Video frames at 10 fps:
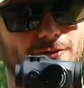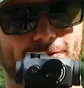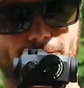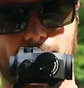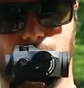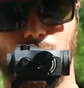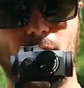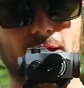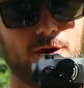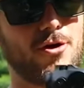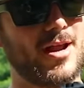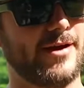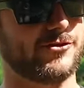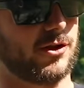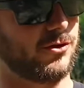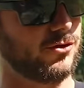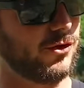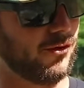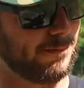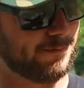of weird. It's a
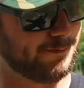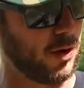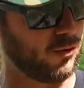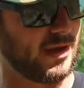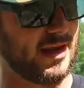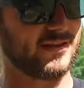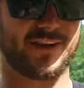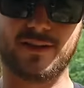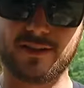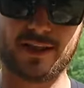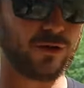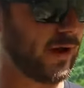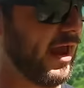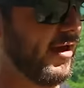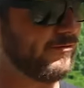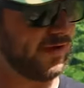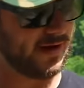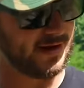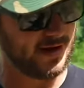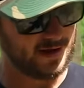little bulky, it's a little
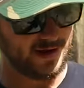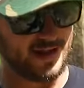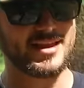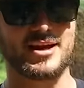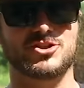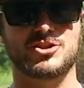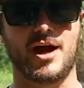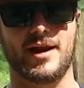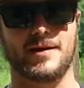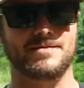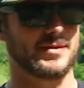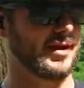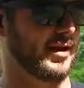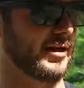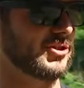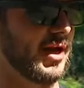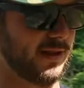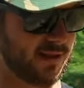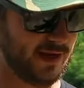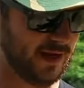heavy. And then I shot it and I
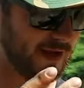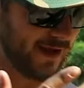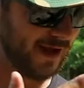shot the,